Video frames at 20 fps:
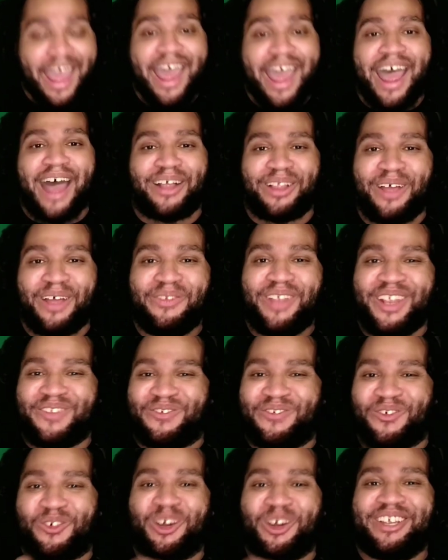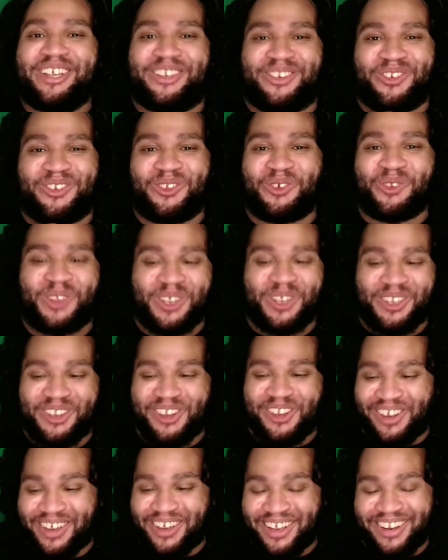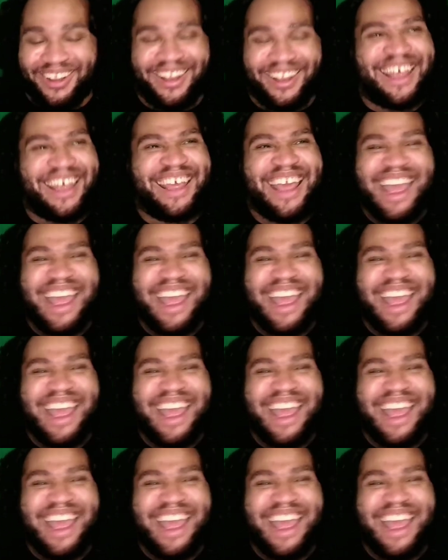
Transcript: I love this voice through the song, and I,